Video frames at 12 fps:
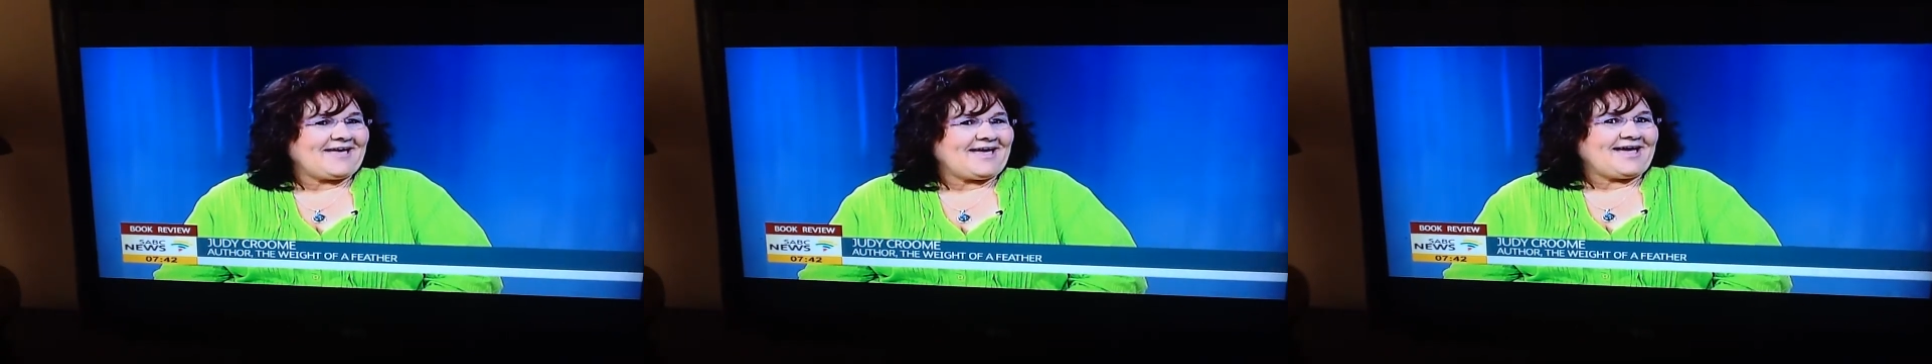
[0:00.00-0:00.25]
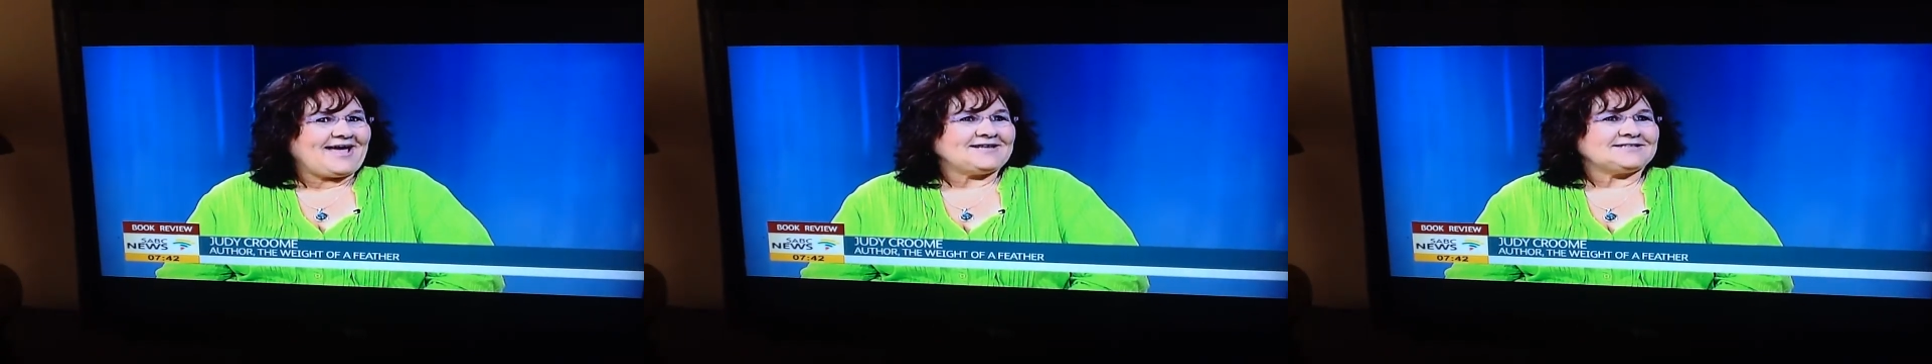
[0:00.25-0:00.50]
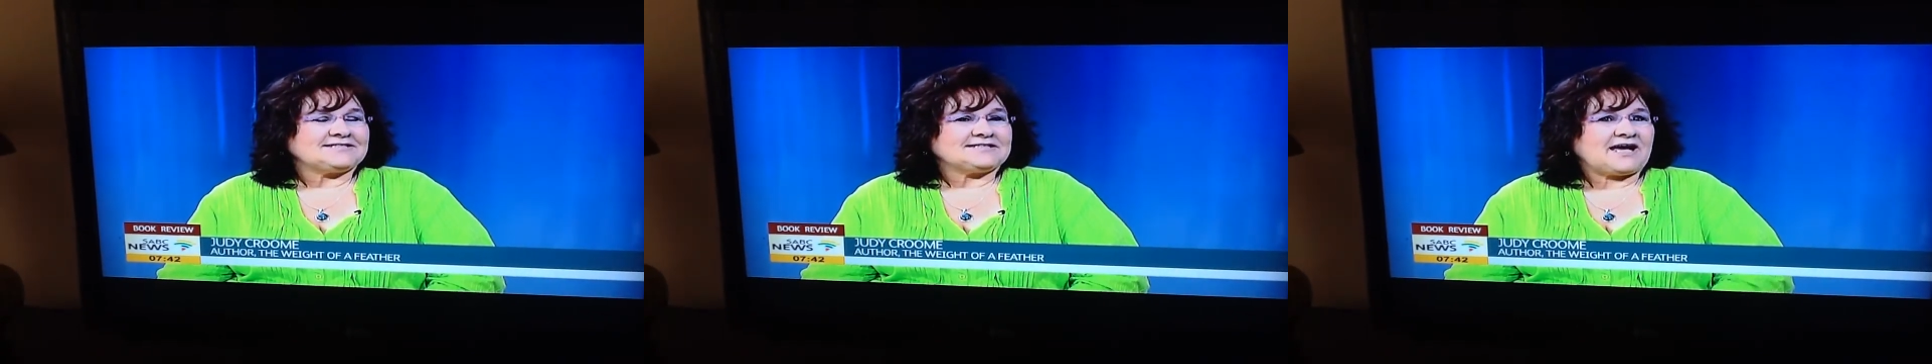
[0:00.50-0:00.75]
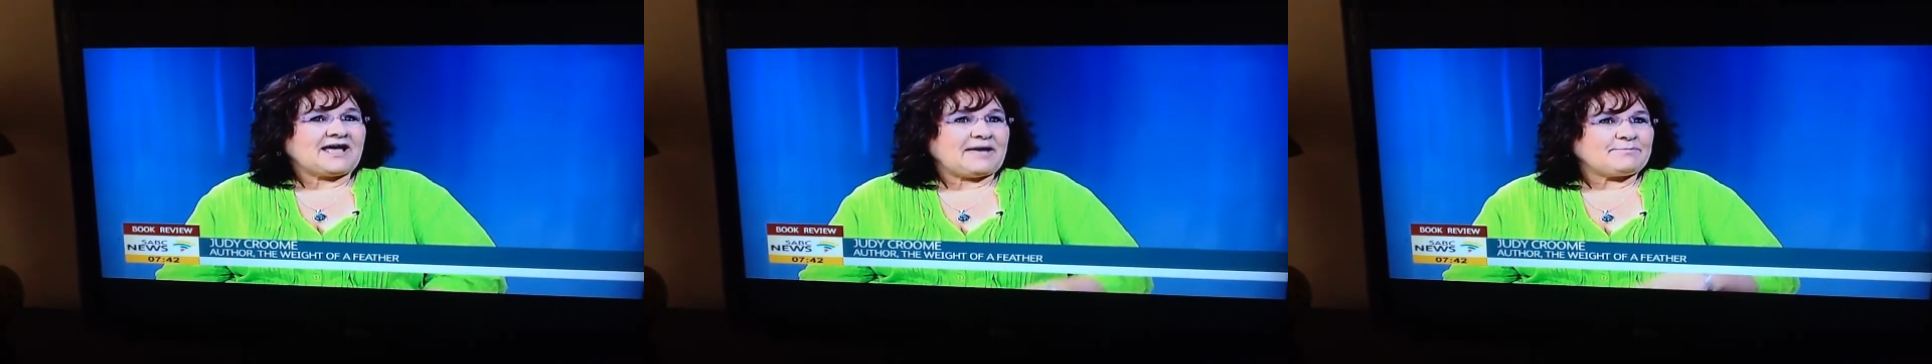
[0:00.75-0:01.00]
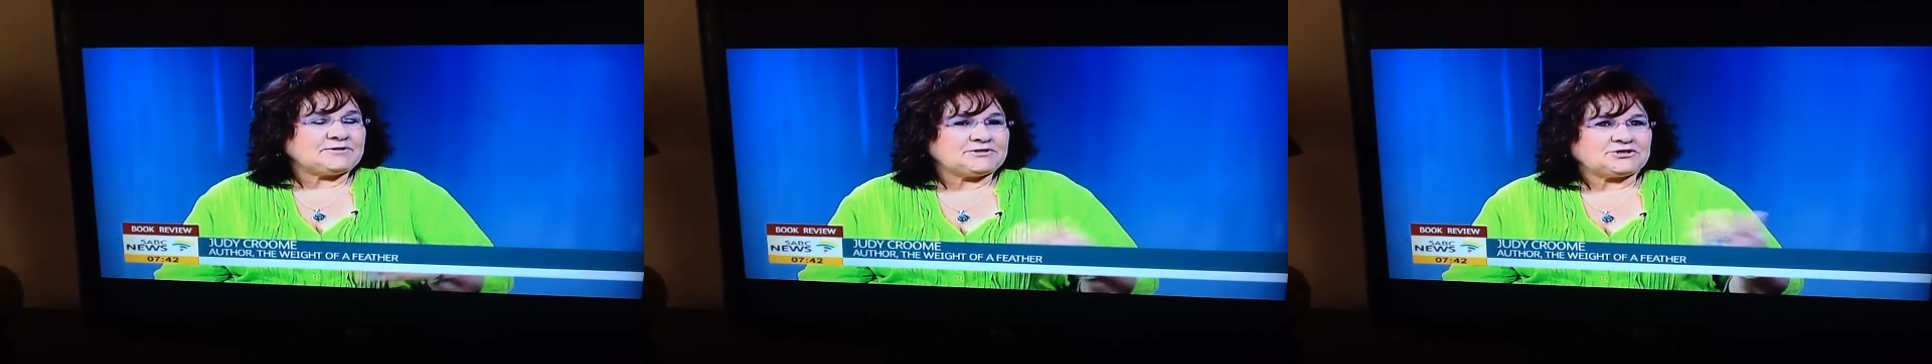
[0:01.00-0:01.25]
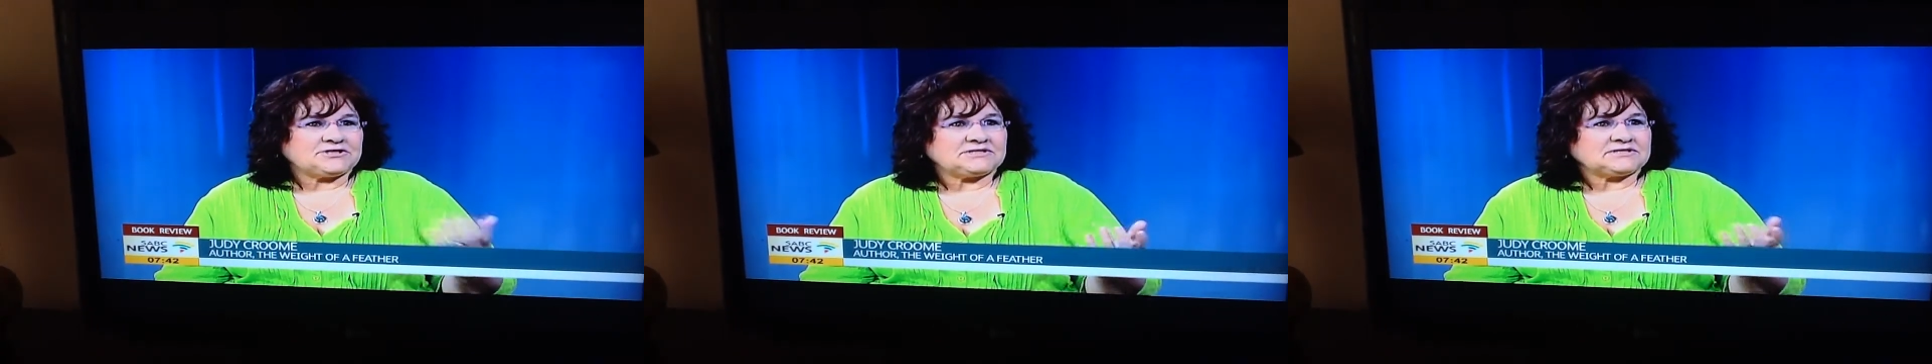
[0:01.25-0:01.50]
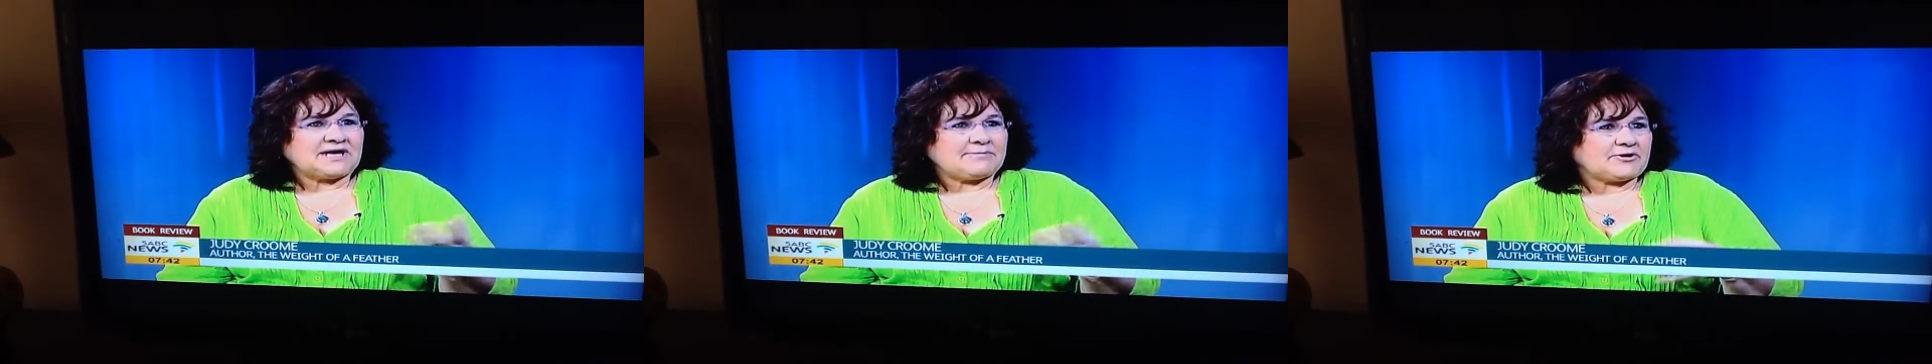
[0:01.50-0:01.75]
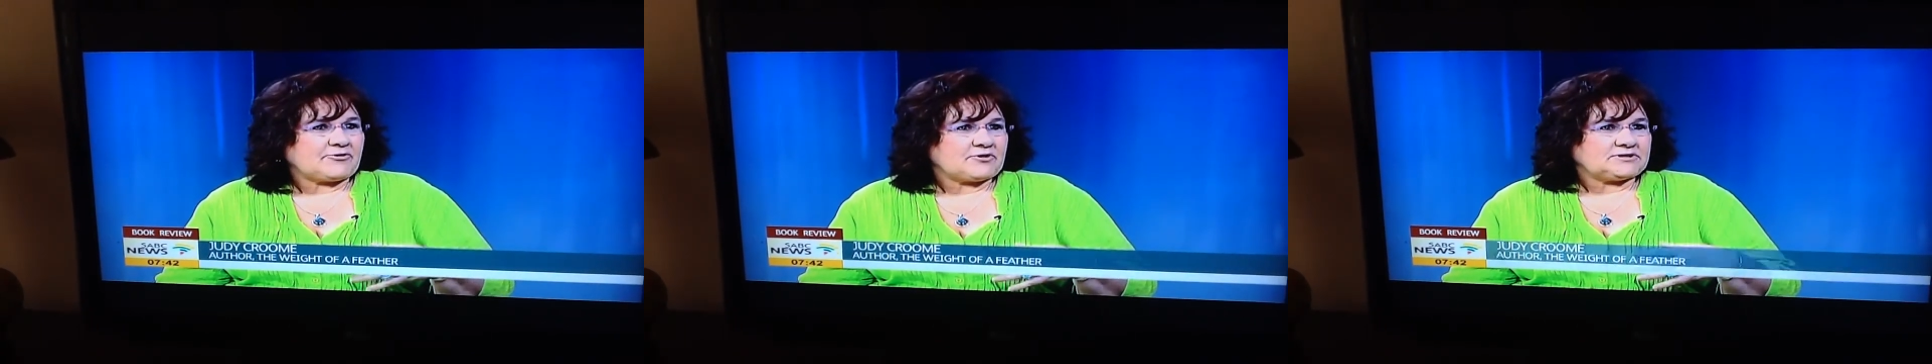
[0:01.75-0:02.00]
and I happened to just
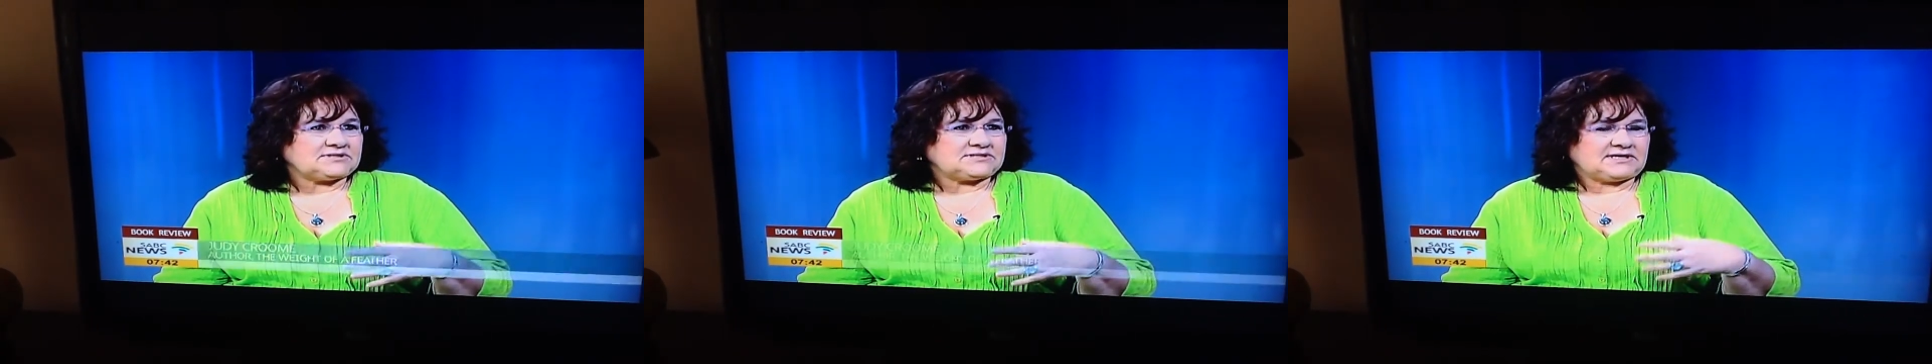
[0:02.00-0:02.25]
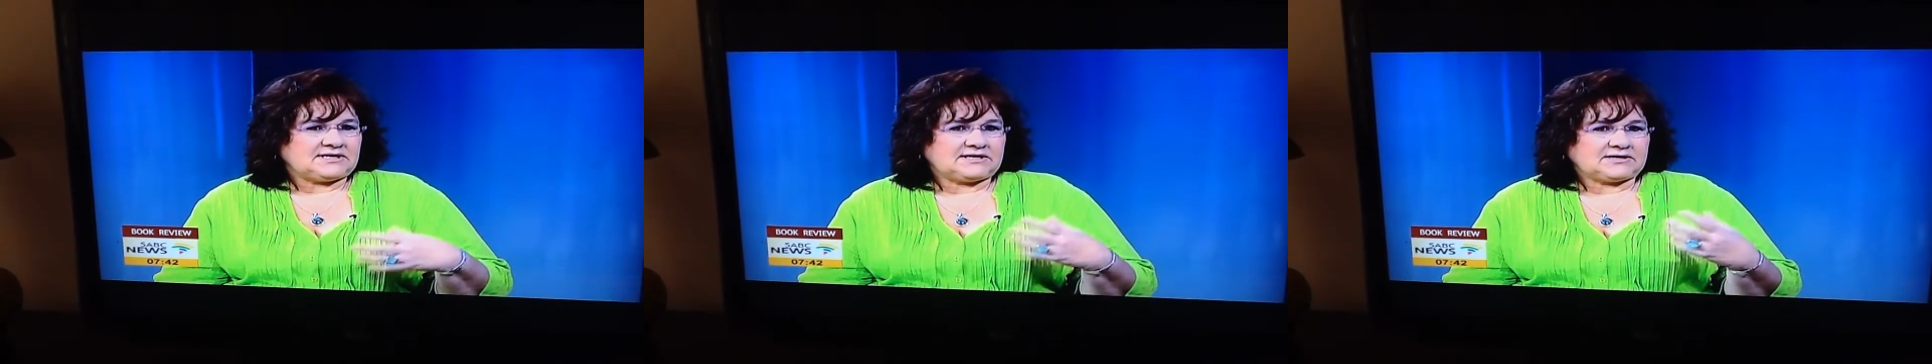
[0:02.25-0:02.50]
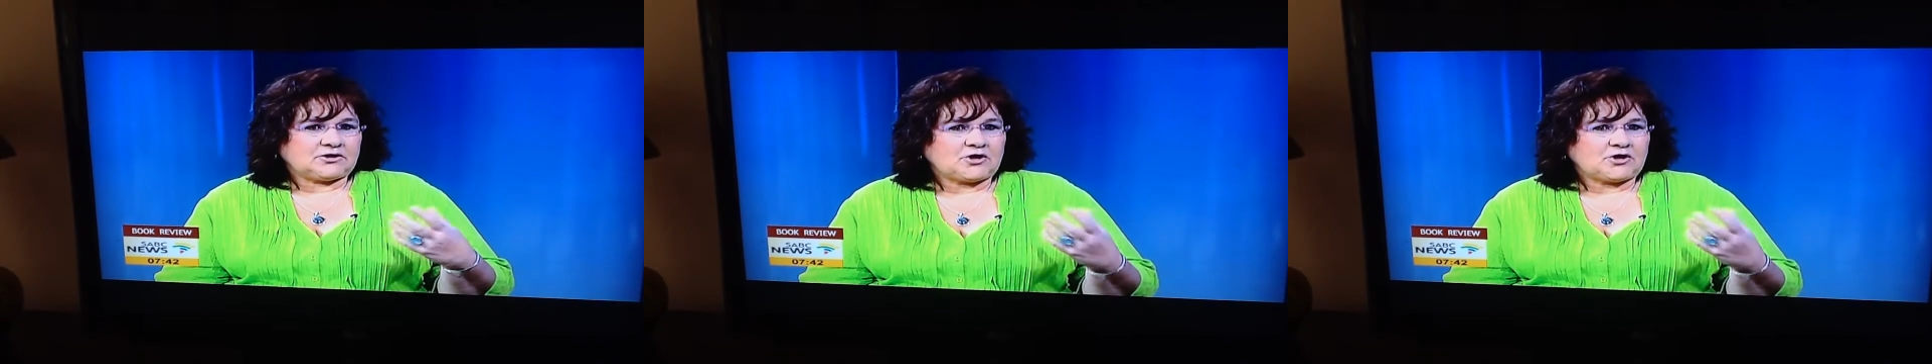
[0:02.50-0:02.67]
come across a